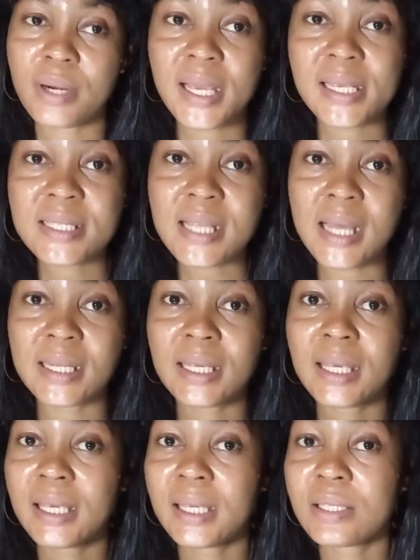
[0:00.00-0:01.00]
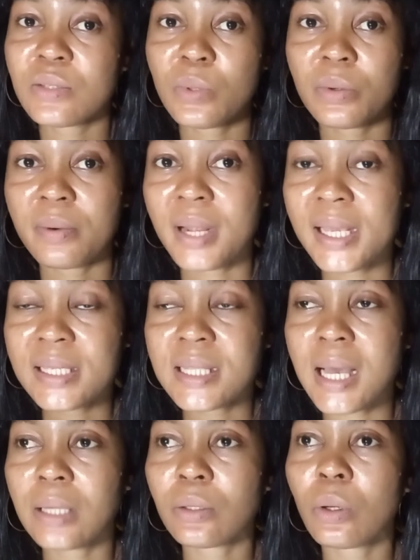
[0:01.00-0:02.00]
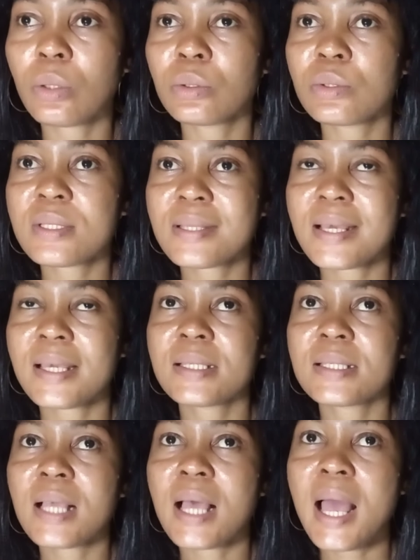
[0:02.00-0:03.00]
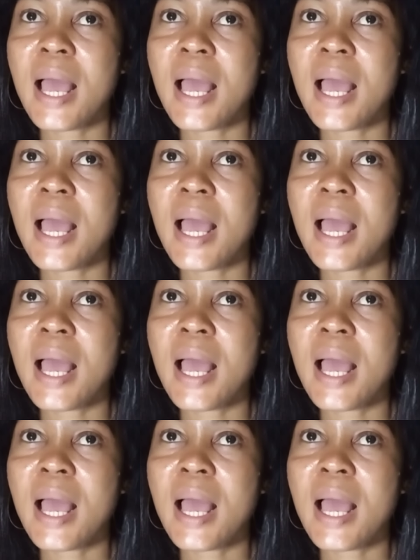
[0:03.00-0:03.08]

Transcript: rest and the kids will rest and all those things.